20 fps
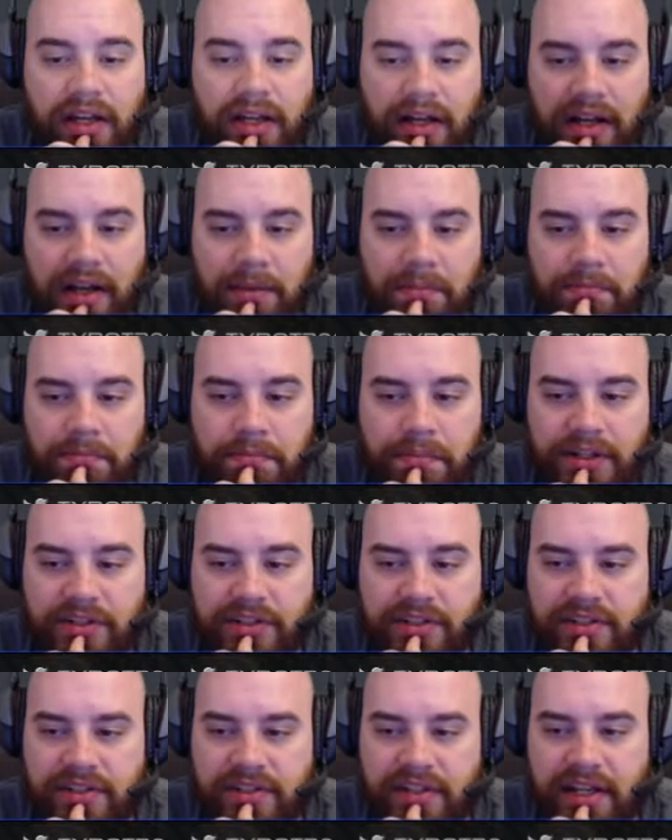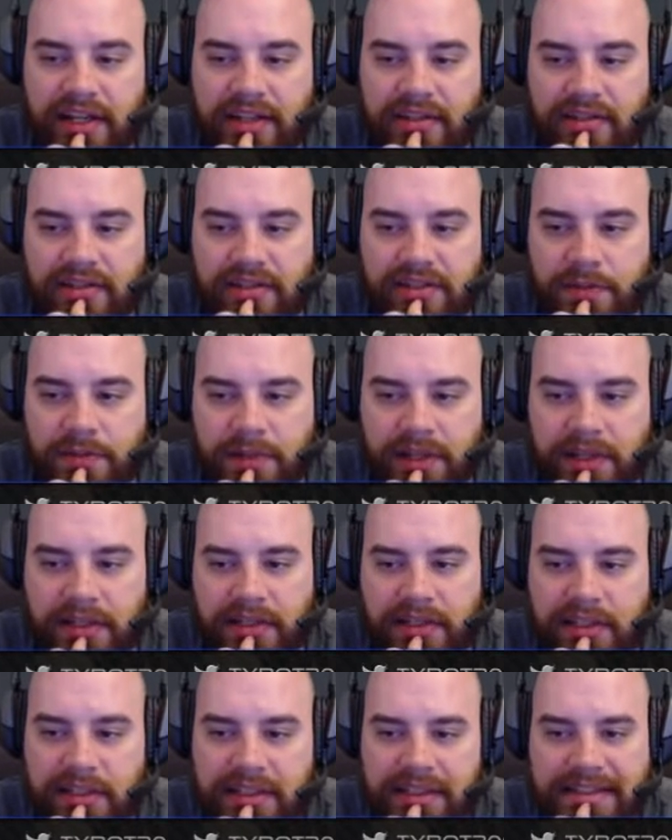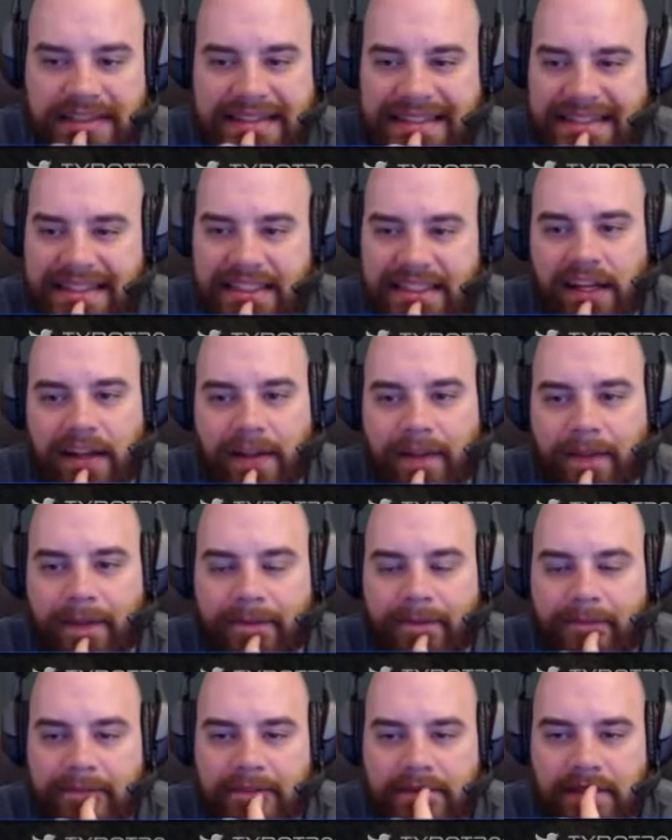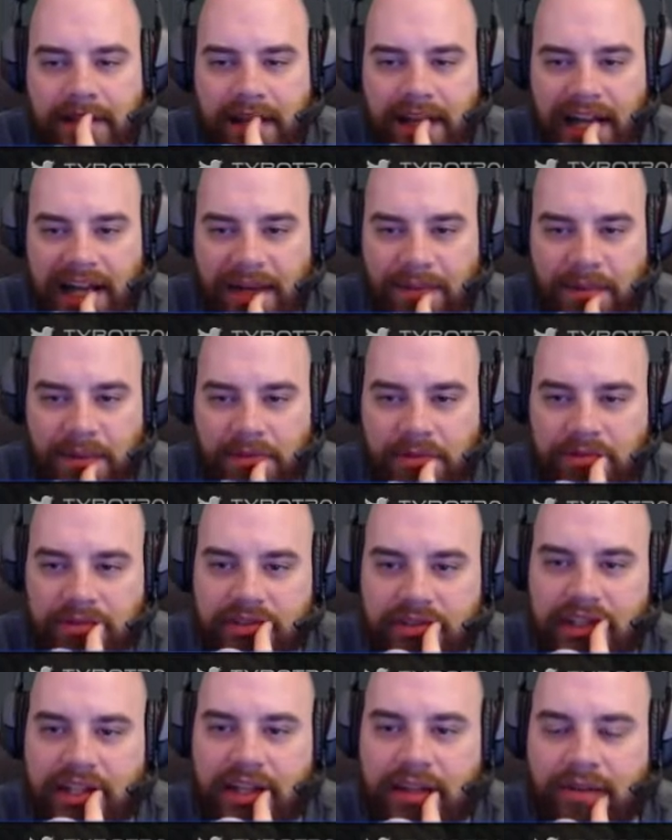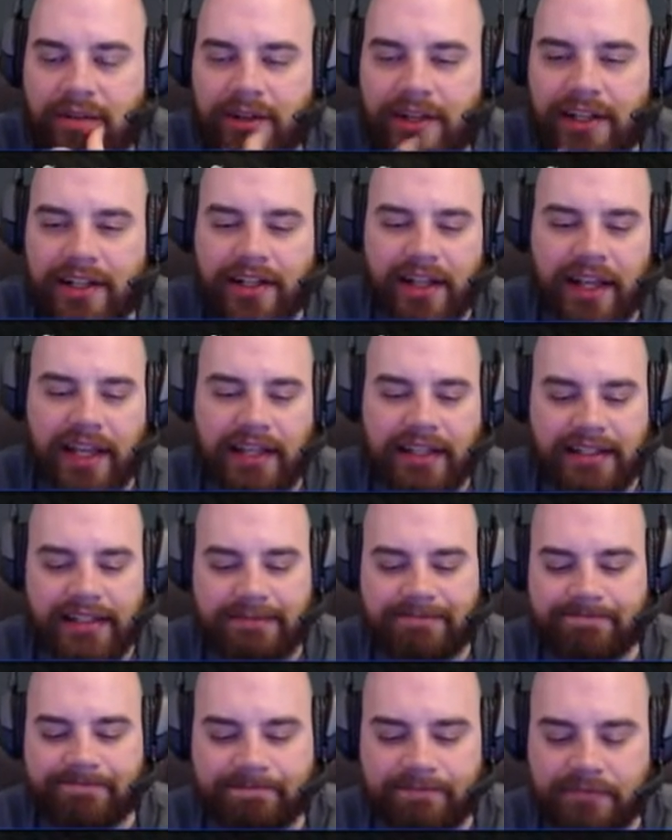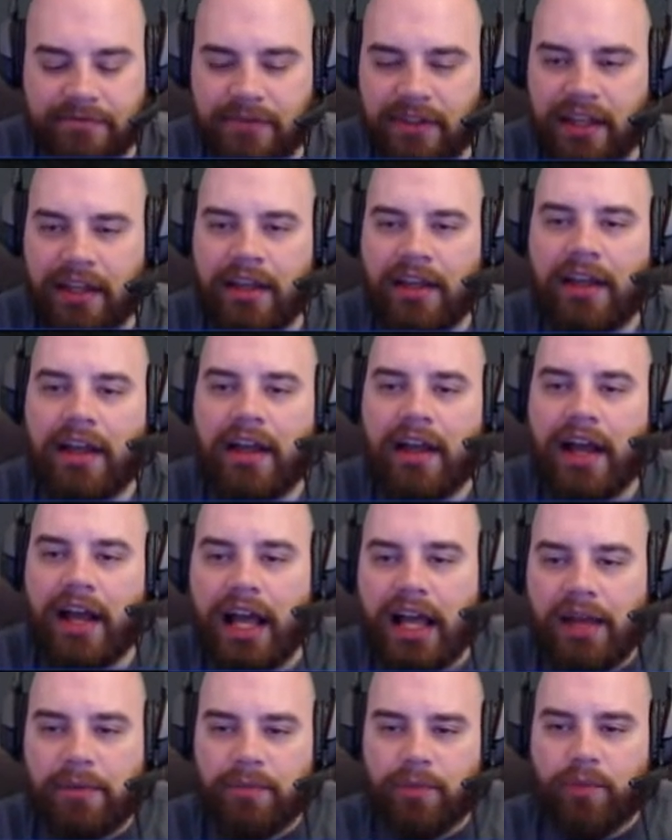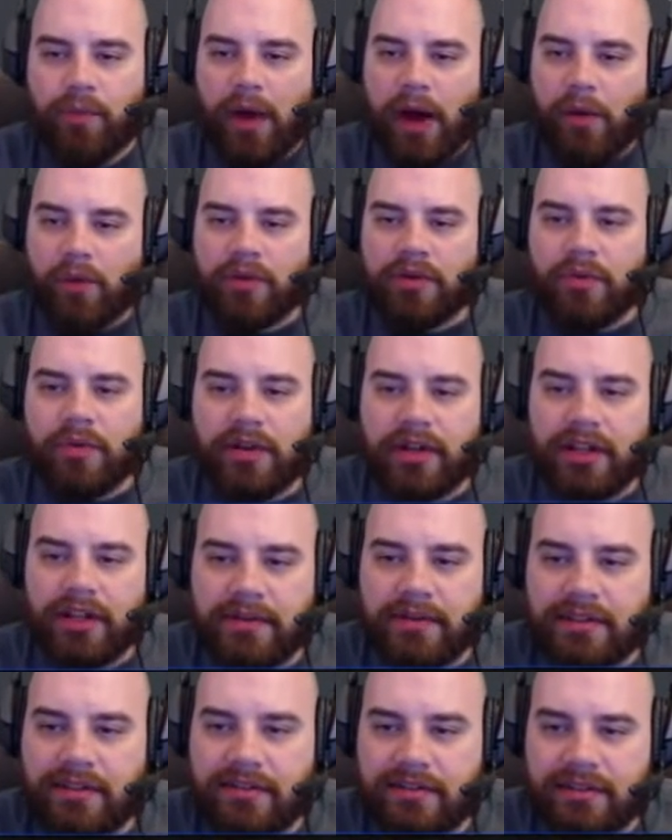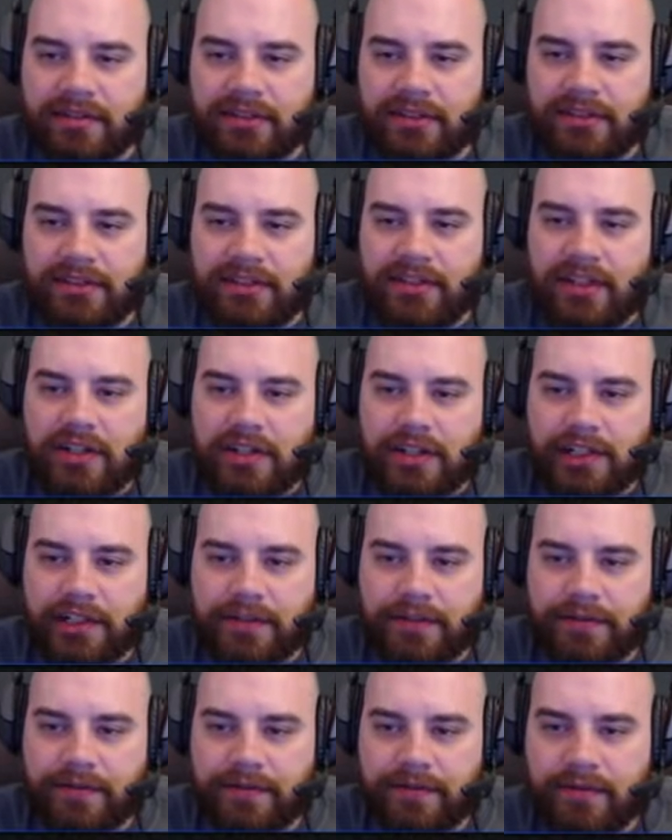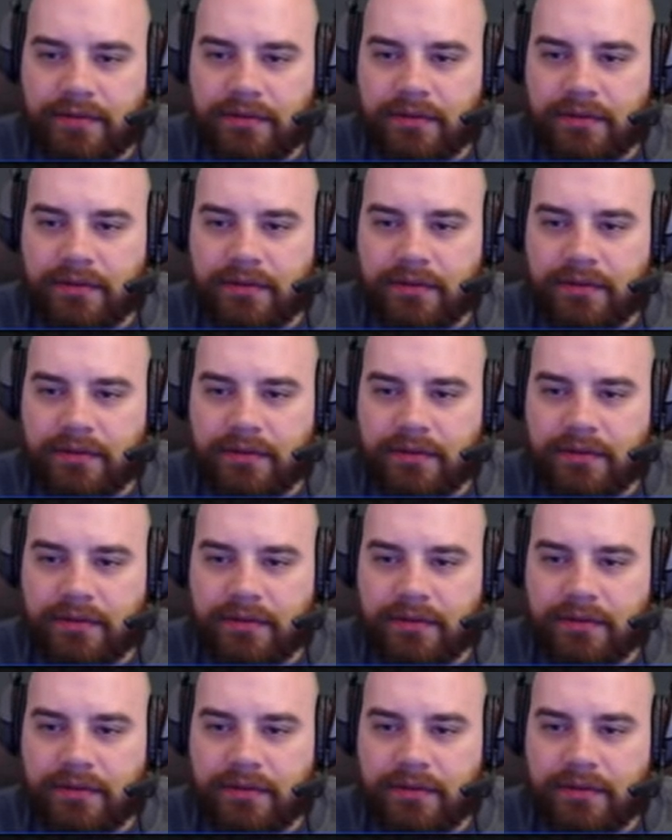a bunch of science to spend. I'm almost thinking, well, like, I wouldn't want to nerf